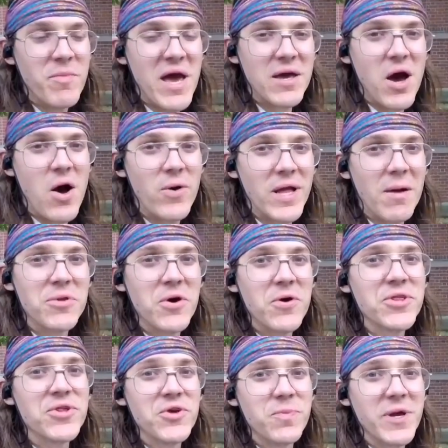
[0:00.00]
You might call what I'm
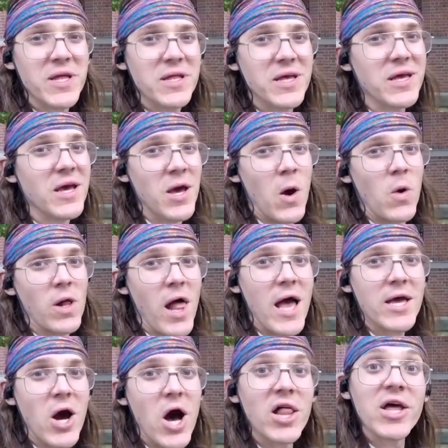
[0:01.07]
doing stupidity. Well,
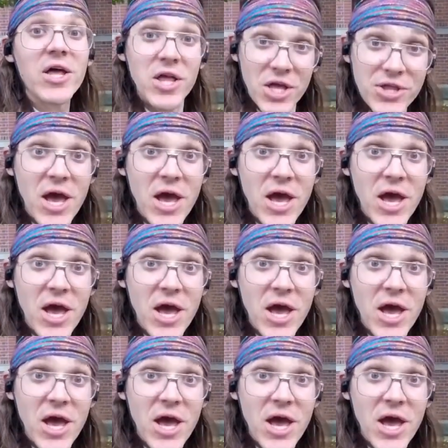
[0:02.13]
I call it